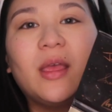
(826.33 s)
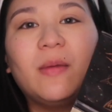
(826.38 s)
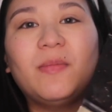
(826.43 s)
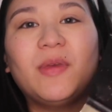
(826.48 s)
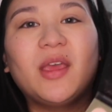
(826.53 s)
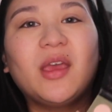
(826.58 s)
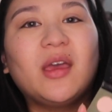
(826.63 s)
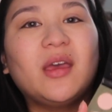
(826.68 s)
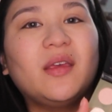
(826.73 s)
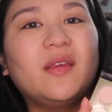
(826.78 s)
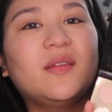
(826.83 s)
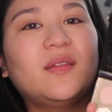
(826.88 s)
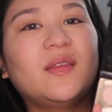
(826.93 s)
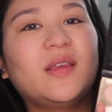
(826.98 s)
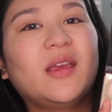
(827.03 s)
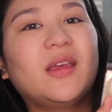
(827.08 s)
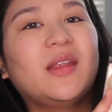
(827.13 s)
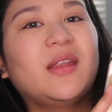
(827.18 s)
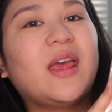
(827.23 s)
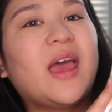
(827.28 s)
because
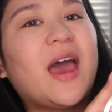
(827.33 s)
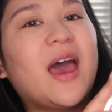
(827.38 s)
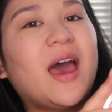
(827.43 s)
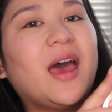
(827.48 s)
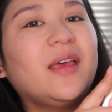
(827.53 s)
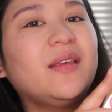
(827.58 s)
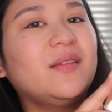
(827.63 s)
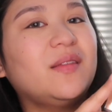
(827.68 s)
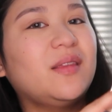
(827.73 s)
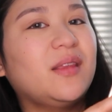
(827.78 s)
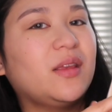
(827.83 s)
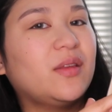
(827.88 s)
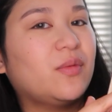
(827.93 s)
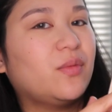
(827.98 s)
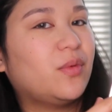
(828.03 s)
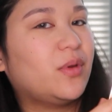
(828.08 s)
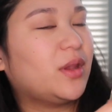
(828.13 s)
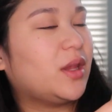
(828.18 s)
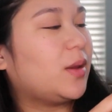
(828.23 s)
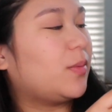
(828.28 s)
it has these
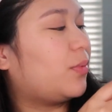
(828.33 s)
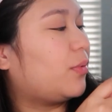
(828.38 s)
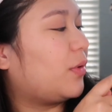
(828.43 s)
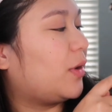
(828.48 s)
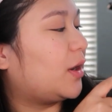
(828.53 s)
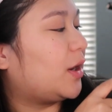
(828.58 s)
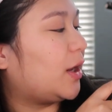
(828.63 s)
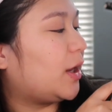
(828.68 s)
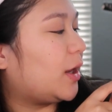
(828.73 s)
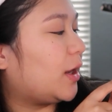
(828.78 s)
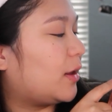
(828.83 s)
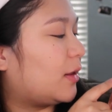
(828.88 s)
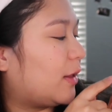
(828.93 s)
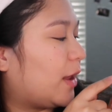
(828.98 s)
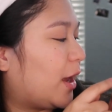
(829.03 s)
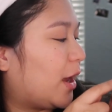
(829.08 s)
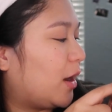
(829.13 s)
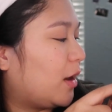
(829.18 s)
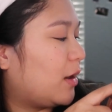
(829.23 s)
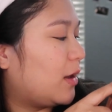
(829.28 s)
really pretty
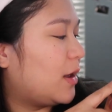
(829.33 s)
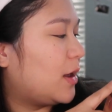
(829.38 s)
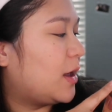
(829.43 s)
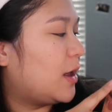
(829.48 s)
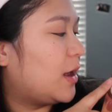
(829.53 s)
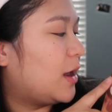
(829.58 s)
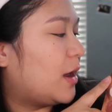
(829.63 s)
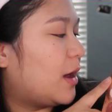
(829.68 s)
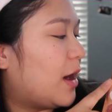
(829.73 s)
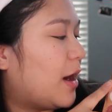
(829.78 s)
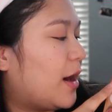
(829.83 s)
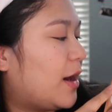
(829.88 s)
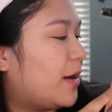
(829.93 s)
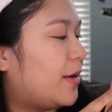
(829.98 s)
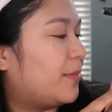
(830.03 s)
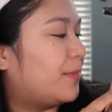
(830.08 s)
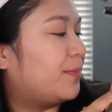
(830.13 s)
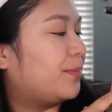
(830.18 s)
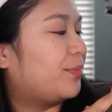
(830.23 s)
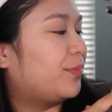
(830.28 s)
like
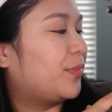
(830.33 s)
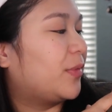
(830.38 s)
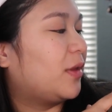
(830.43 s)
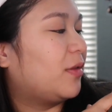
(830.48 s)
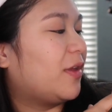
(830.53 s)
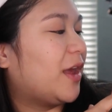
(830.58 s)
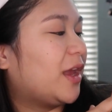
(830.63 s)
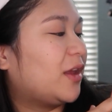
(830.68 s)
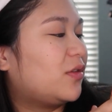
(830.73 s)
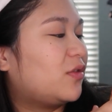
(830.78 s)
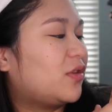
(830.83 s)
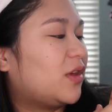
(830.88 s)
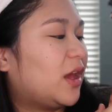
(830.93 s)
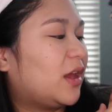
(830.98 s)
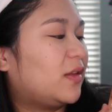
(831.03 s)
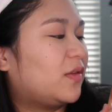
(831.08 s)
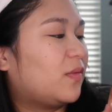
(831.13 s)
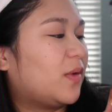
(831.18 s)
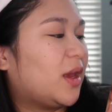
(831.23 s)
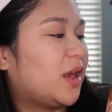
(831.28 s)
um, light
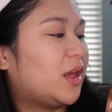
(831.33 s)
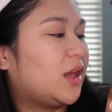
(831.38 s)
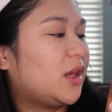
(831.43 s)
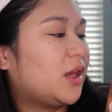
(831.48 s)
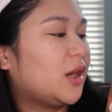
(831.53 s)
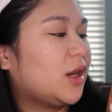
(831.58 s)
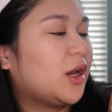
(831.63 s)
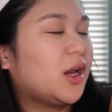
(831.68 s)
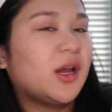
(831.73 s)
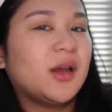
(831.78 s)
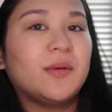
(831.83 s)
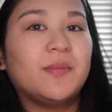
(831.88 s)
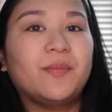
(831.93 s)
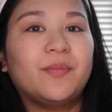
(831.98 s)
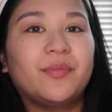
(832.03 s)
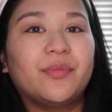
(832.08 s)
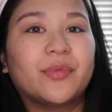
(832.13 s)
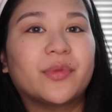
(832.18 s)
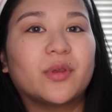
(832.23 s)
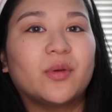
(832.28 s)
shades right here,
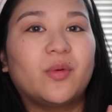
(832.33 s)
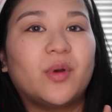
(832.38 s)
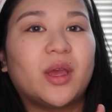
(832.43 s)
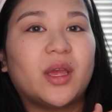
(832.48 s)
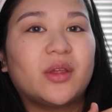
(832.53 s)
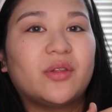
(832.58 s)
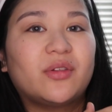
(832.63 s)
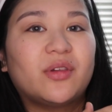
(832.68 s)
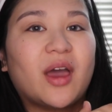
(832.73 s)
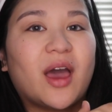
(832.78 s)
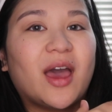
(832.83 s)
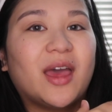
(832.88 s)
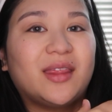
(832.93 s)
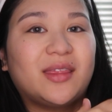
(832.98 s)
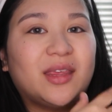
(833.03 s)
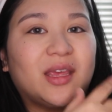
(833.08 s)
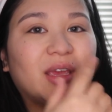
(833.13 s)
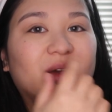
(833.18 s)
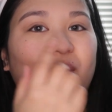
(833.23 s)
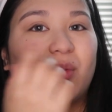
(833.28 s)
which I
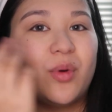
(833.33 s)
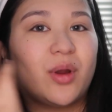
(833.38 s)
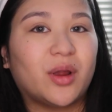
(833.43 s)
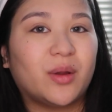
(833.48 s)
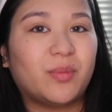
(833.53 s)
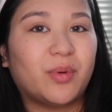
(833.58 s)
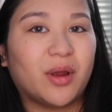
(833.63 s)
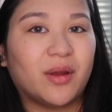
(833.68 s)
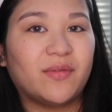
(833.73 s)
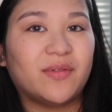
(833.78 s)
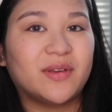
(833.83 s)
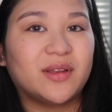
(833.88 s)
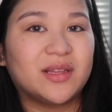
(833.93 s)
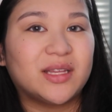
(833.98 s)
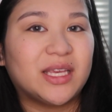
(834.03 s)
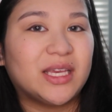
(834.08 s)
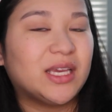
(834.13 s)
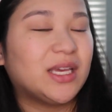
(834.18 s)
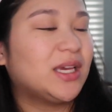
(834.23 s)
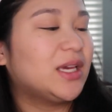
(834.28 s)
think work
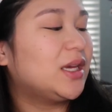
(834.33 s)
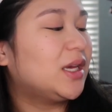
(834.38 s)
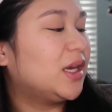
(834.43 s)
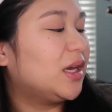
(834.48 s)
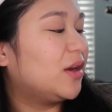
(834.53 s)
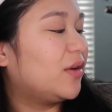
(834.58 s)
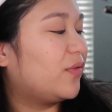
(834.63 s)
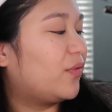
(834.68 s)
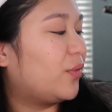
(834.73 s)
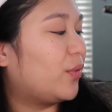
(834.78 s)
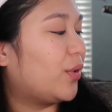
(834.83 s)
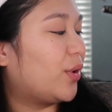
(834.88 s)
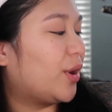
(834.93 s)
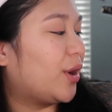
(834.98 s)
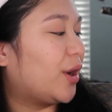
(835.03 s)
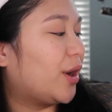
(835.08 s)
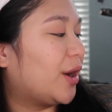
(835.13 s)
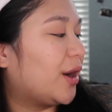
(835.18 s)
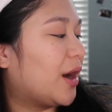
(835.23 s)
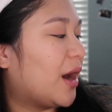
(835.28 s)
perfectly
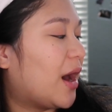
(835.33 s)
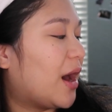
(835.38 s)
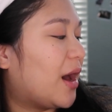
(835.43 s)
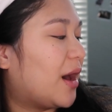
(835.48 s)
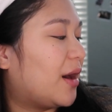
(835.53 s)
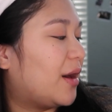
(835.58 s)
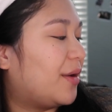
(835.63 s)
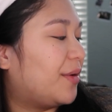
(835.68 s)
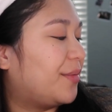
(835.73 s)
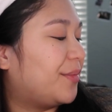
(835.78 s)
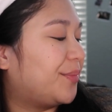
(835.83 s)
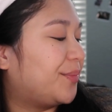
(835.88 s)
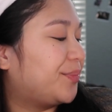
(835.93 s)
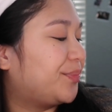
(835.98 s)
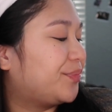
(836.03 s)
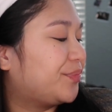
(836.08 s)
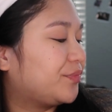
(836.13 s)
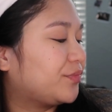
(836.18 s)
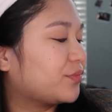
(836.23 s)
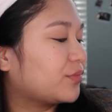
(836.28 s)
for
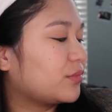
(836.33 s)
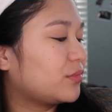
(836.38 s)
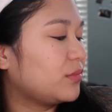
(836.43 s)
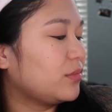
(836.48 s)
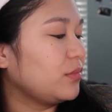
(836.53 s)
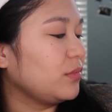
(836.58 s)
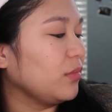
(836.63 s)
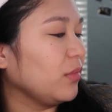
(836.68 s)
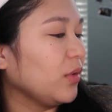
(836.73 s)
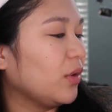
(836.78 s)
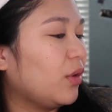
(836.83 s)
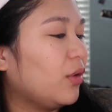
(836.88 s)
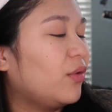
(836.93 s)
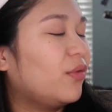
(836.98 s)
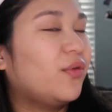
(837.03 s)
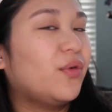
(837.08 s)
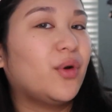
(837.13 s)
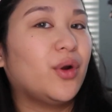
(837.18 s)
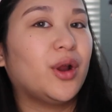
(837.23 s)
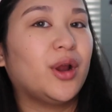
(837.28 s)
um,
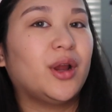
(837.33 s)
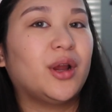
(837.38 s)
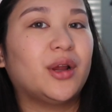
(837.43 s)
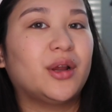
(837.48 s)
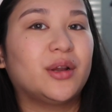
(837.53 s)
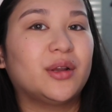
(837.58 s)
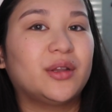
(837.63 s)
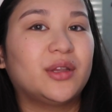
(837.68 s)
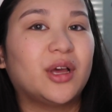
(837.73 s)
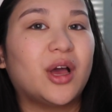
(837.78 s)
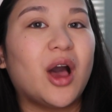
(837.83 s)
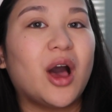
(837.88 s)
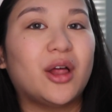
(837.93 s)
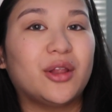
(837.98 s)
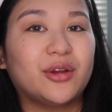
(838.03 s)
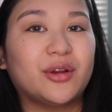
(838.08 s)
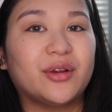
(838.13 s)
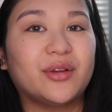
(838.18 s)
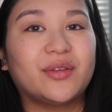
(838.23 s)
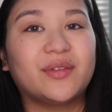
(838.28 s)
for the
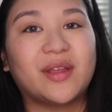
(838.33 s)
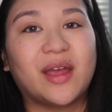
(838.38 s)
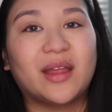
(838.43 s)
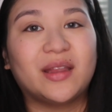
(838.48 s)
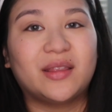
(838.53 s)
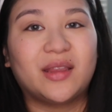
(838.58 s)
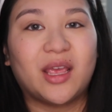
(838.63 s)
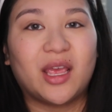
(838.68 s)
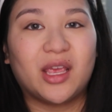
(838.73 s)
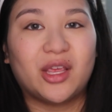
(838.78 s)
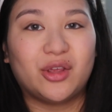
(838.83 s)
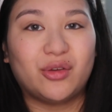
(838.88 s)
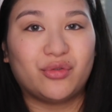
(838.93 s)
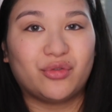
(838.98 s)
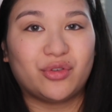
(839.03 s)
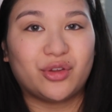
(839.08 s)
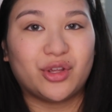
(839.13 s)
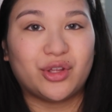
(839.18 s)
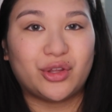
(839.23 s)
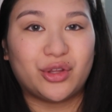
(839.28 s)
colors that they
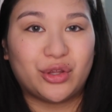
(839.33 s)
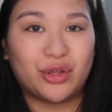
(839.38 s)
usually